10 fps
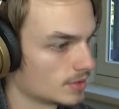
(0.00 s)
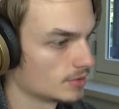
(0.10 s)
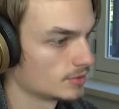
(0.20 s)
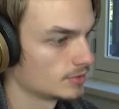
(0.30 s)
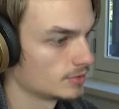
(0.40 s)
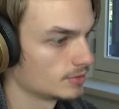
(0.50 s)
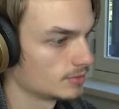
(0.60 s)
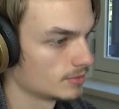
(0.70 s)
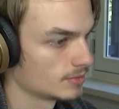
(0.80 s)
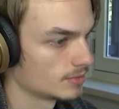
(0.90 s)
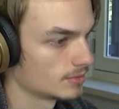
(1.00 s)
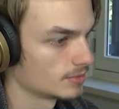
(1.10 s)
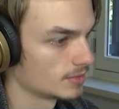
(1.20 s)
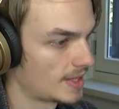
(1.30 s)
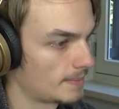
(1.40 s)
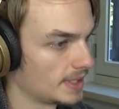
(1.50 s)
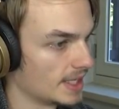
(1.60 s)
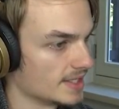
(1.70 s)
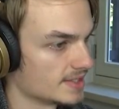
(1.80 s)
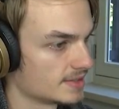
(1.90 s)
Go to that
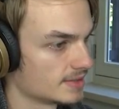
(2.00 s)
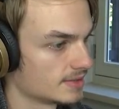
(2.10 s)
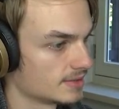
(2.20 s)
place.